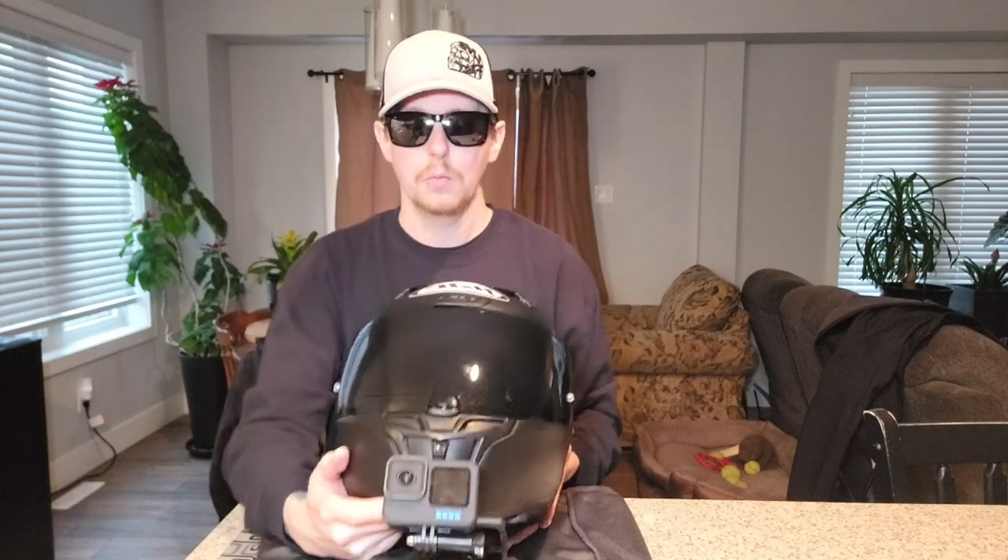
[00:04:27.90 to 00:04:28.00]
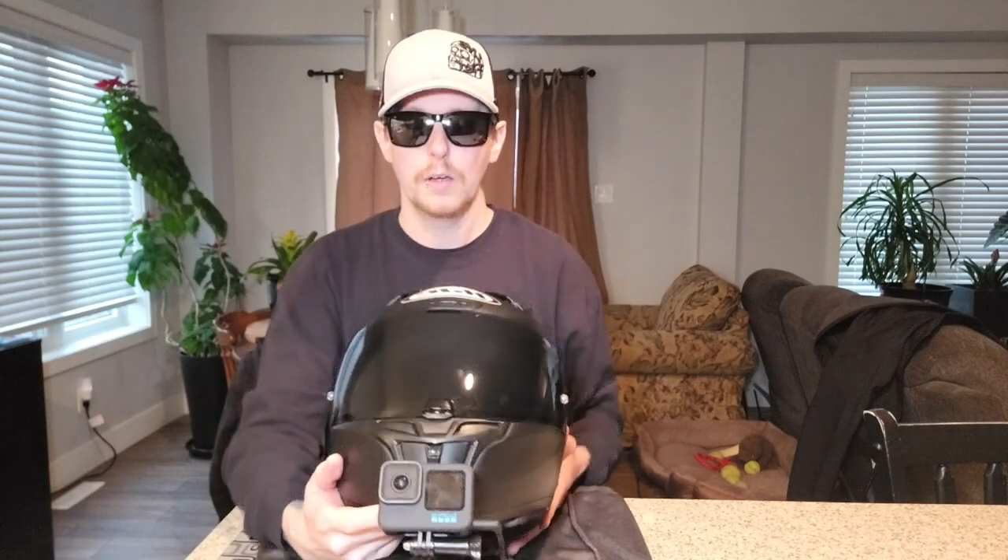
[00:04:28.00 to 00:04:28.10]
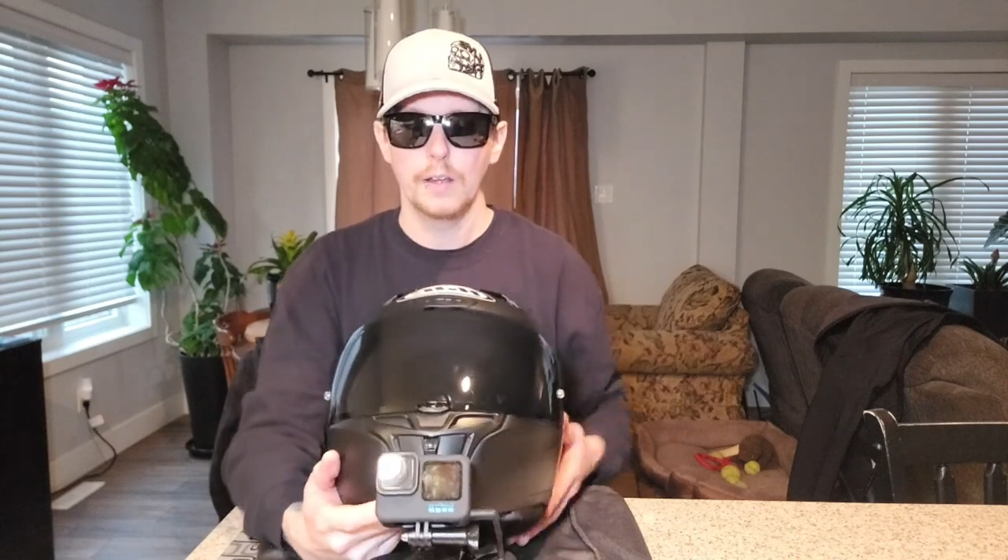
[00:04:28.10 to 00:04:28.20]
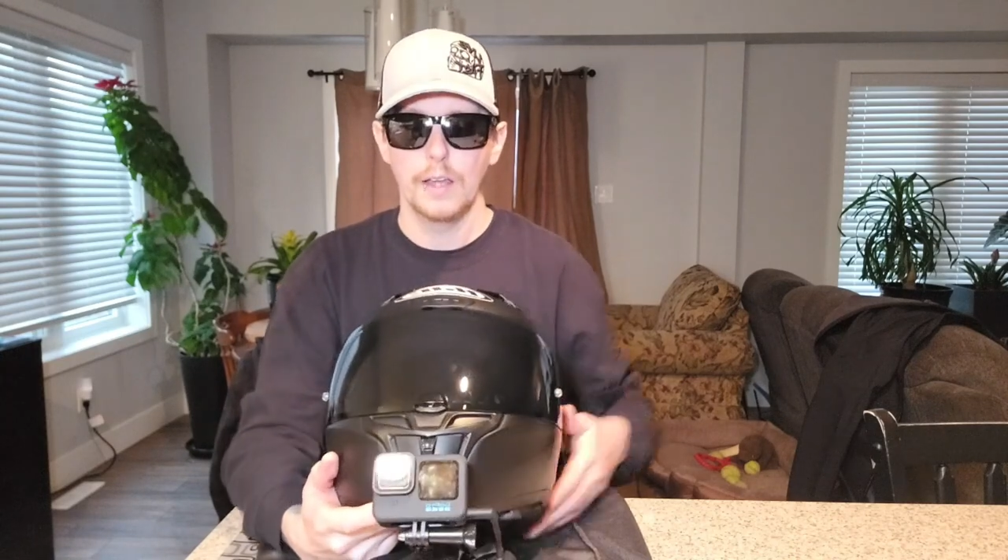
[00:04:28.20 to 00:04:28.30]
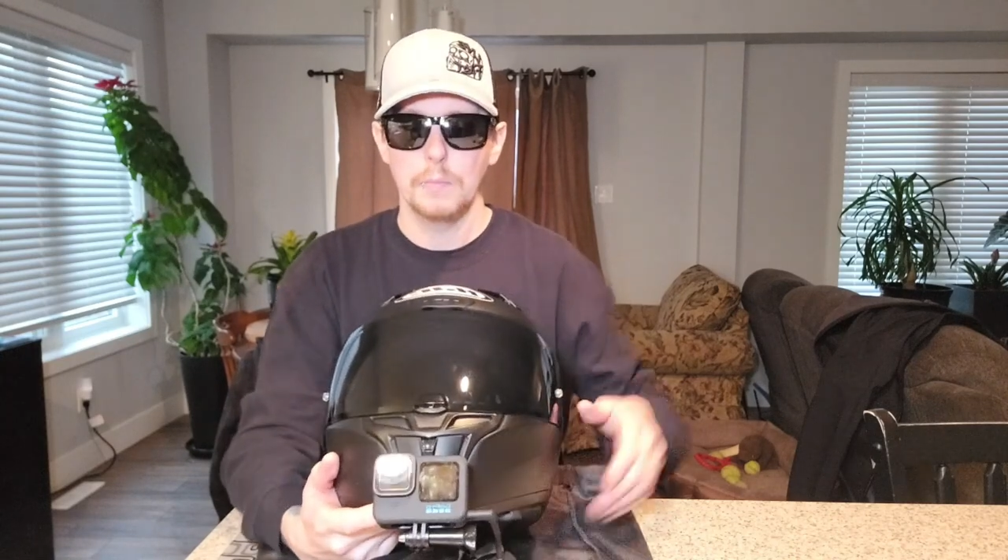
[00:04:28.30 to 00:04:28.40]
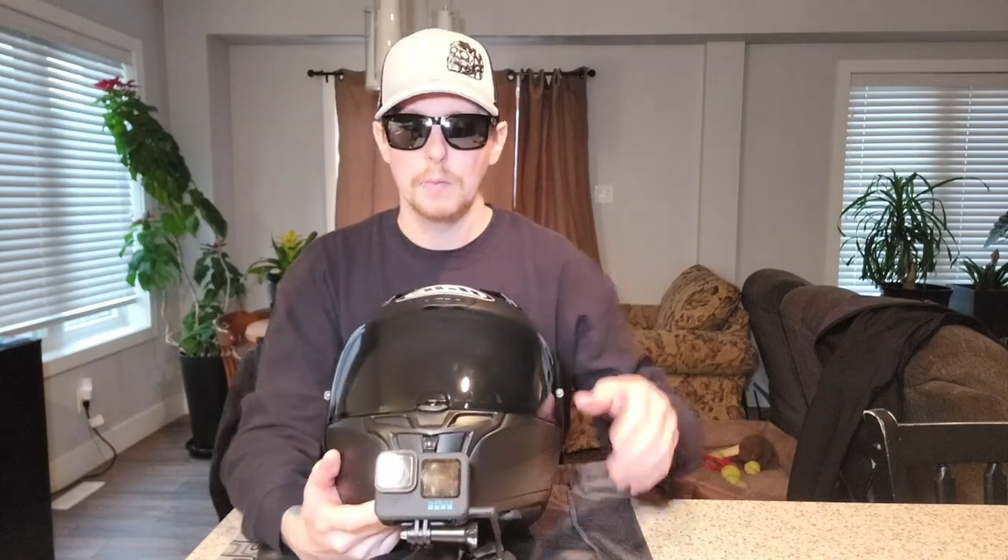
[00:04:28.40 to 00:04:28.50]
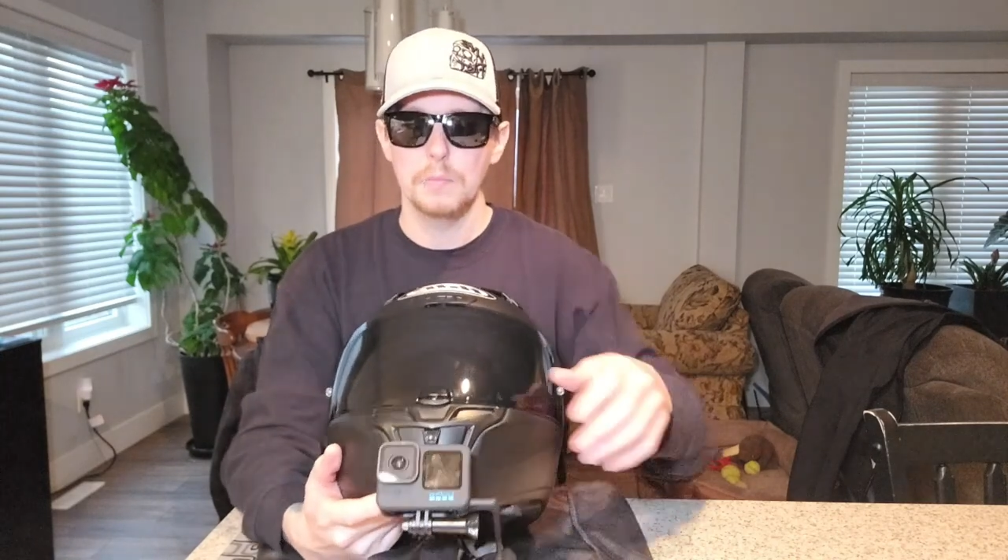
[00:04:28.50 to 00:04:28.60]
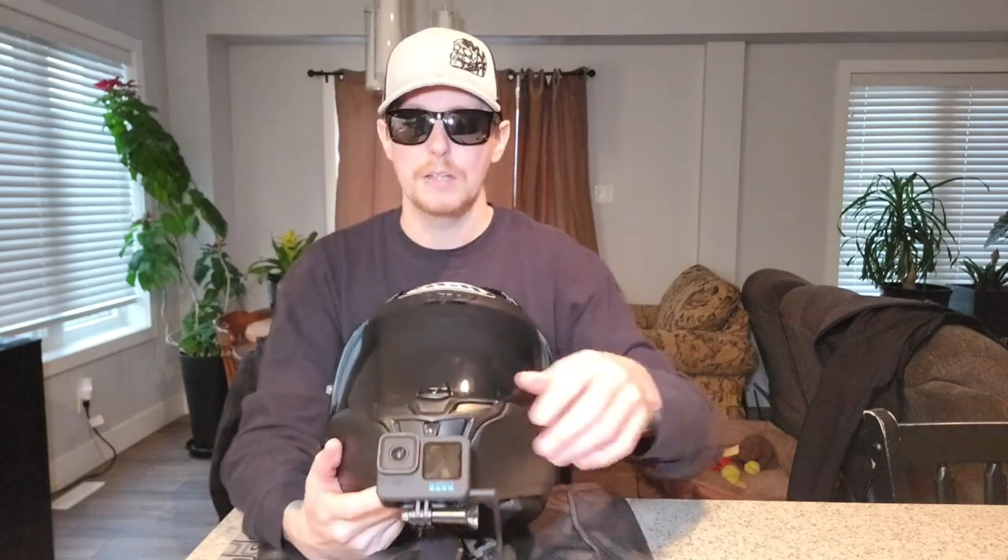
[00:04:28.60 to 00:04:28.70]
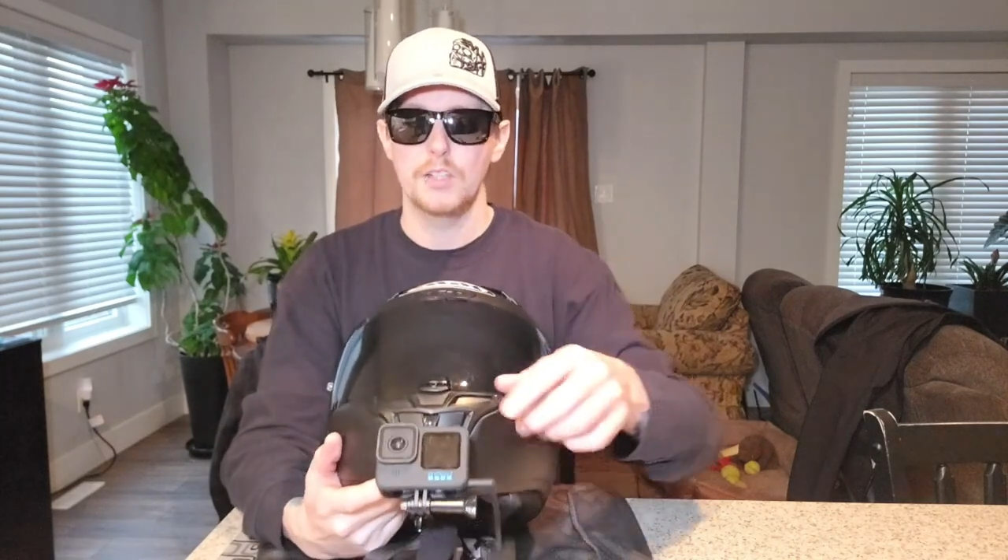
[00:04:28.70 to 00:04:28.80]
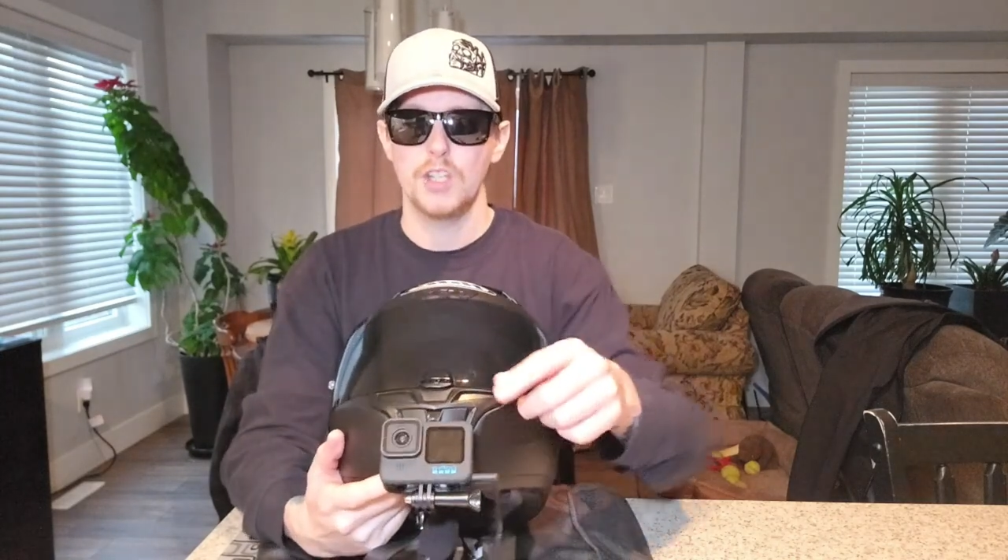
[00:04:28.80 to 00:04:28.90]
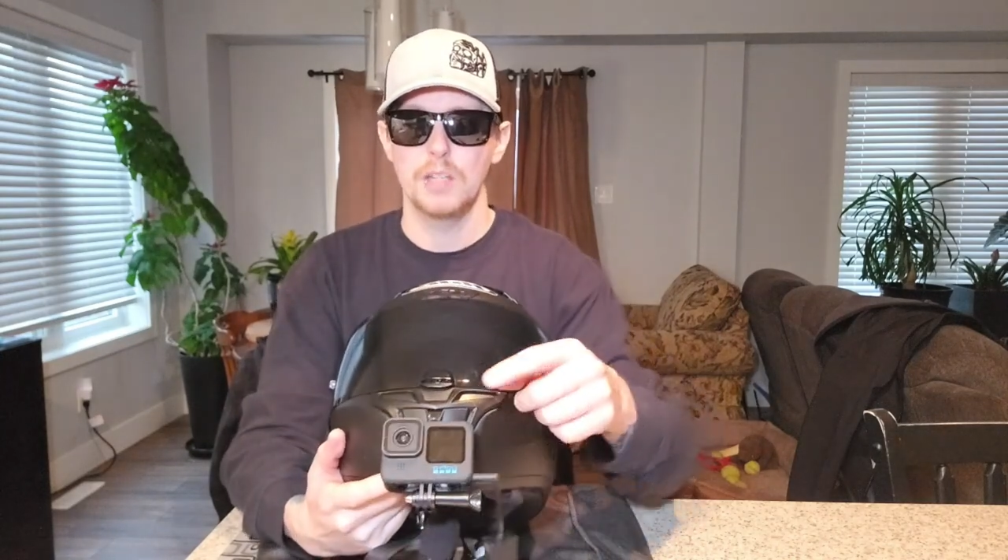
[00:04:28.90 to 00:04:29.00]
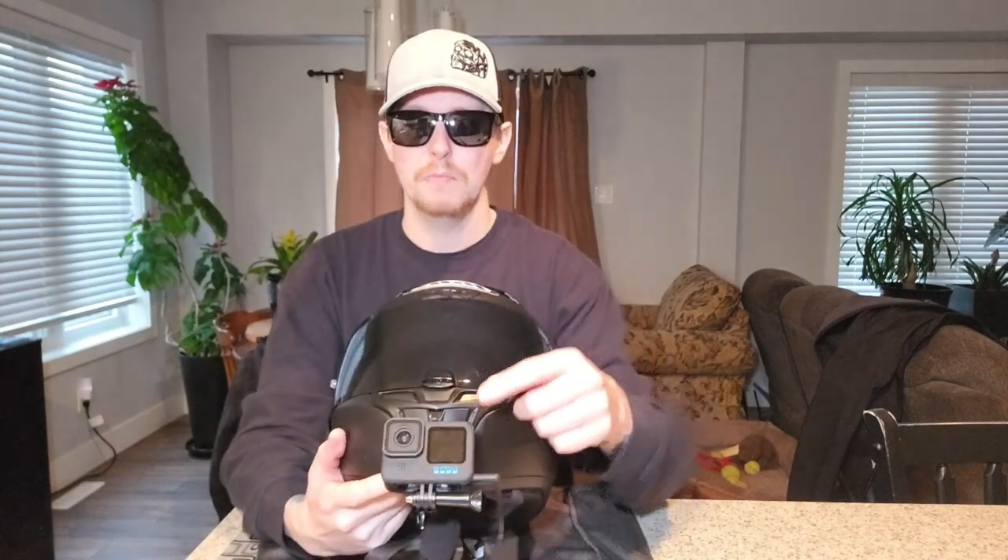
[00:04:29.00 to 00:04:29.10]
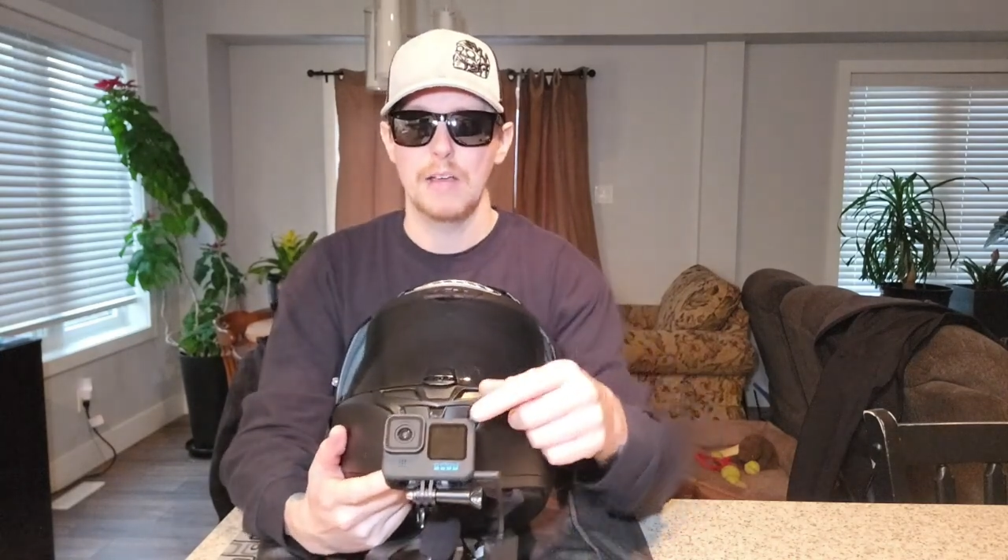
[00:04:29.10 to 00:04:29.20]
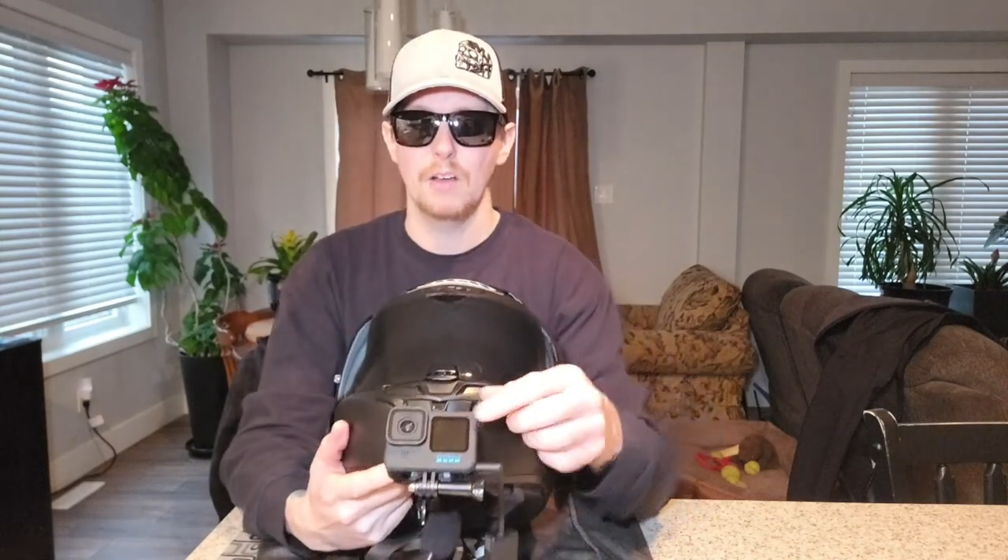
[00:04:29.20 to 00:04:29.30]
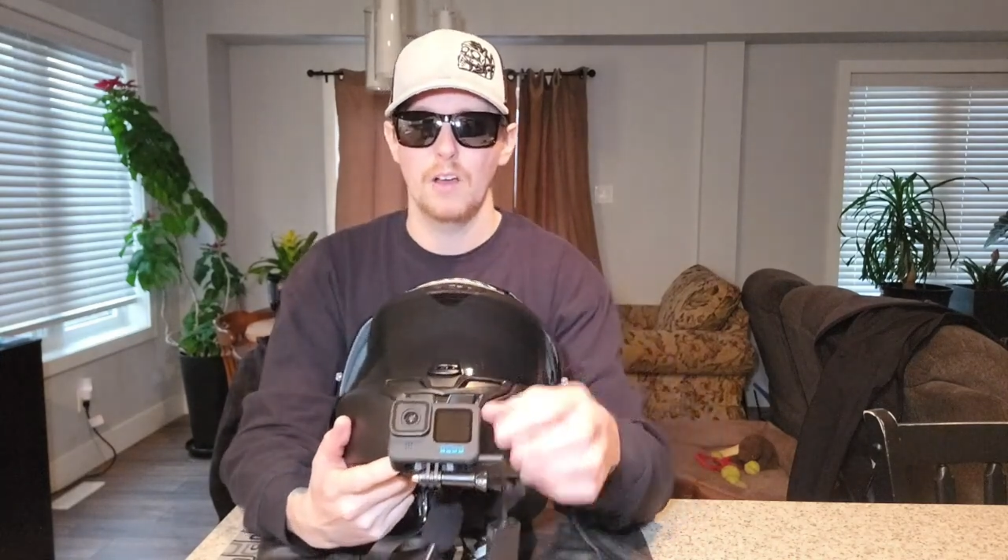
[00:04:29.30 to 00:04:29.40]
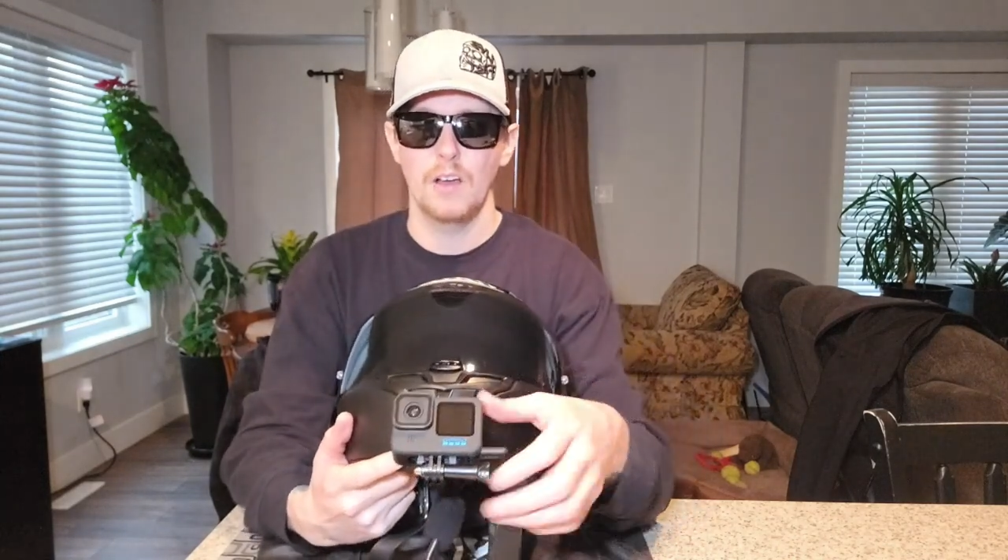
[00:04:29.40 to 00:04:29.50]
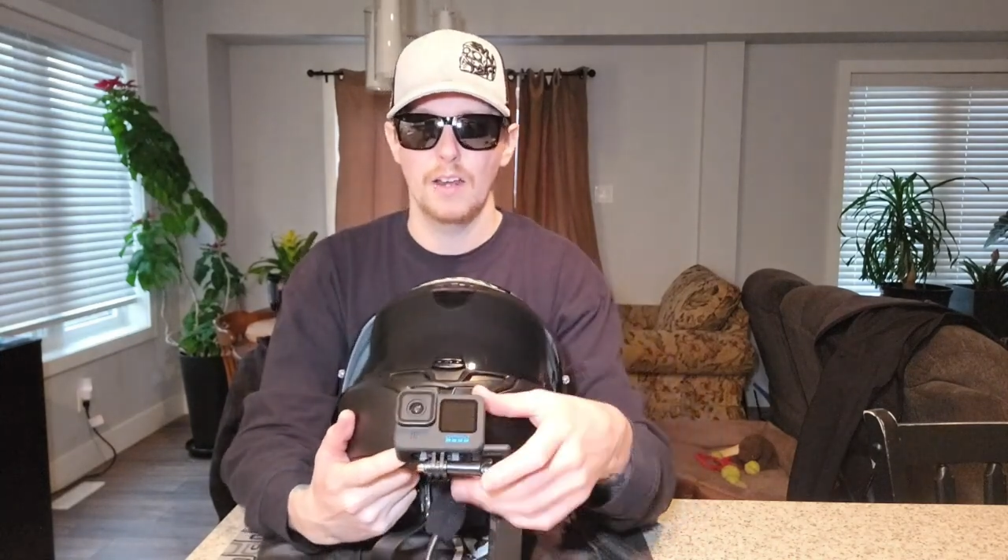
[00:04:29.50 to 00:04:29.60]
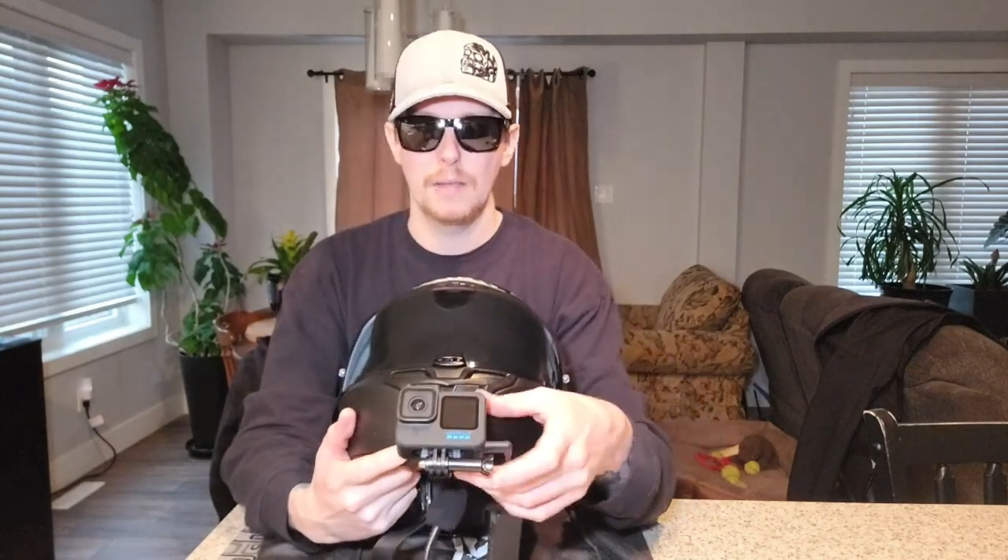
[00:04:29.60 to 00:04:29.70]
when I put my chin mount on,